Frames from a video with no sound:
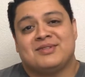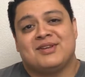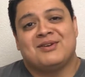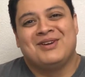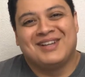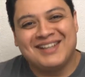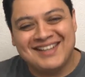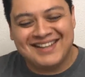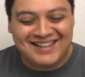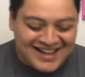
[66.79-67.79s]
So
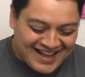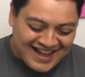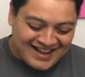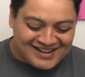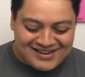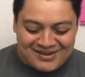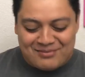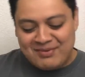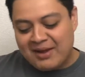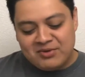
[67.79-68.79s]

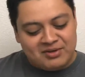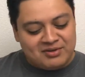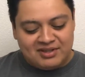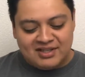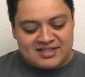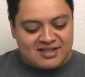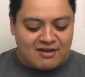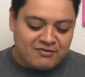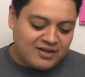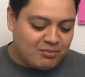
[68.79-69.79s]
I'm gonna list
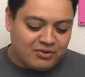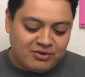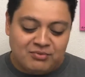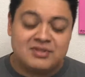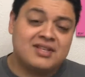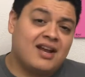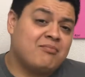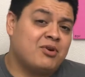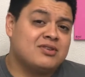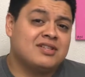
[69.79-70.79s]
off a couple of the ones that I
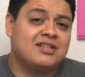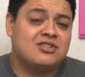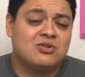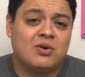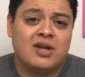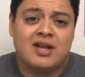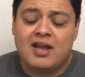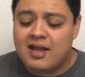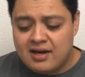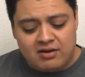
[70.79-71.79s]
personally enjoy,
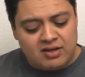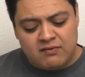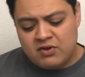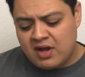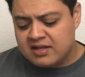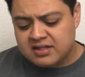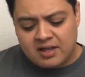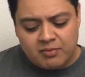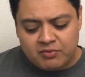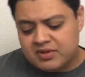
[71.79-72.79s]
and I'll give you guys a
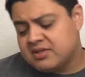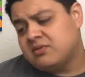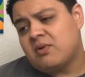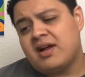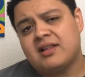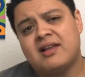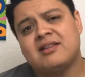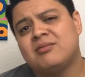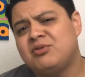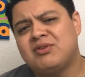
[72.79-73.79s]
couple reasons why I
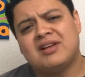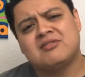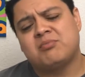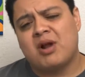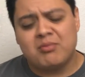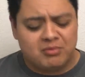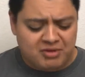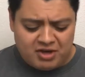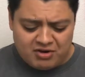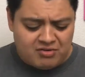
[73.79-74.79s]
like them. You guys have
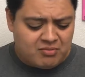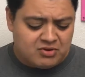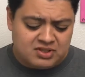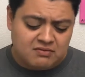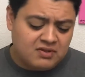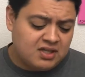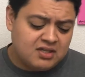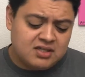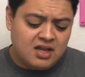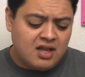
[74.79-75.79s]
probably heard most of
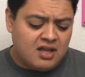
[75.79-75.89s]
these.